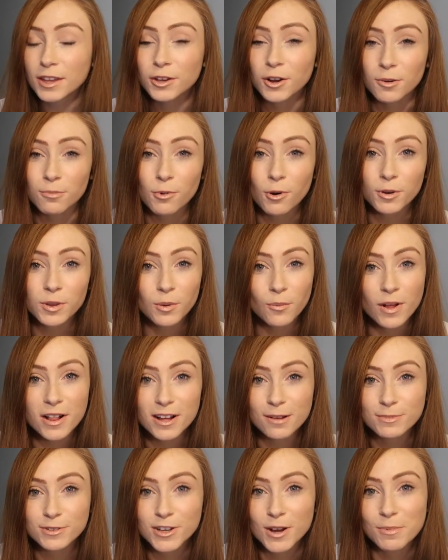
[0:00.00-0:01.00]
you're more than
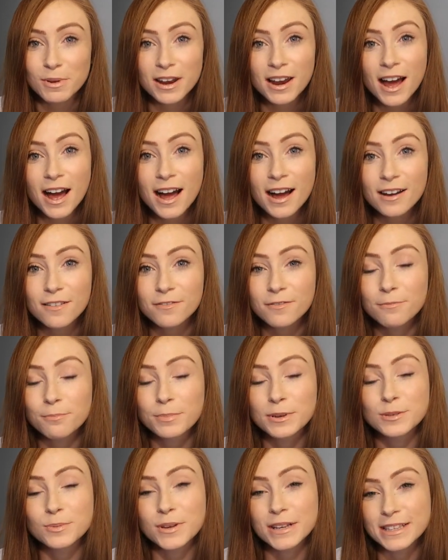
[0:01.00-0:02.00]
welcome to come along
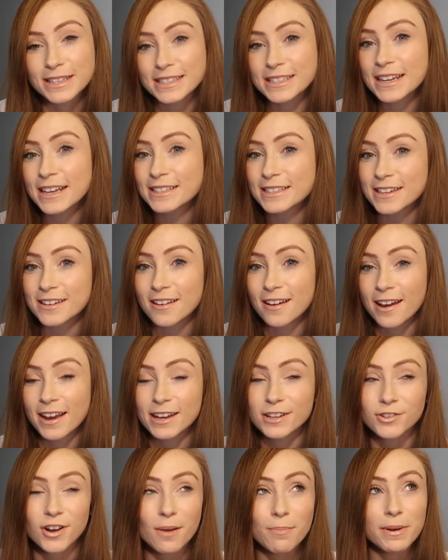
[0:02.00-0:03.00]
between 6 and
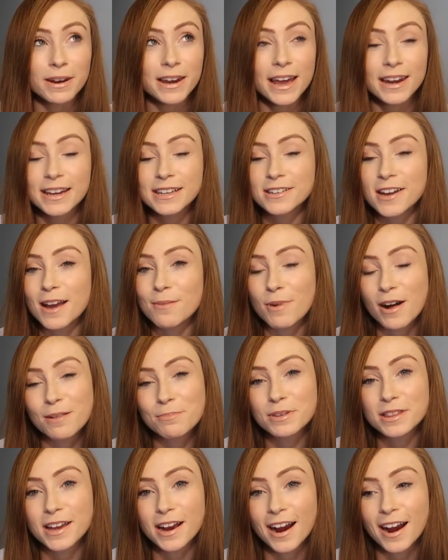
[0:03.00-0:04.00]
9, drop in anytime,
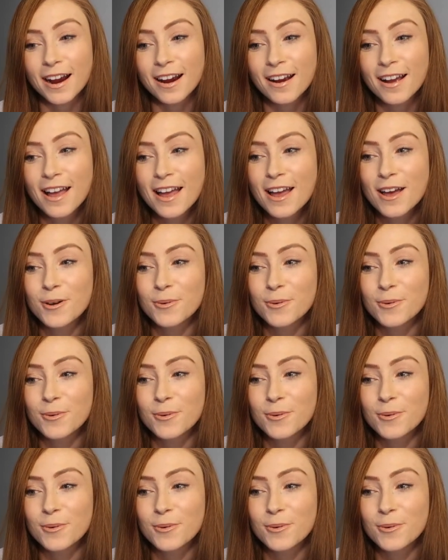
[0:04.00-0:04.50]
I'll be there.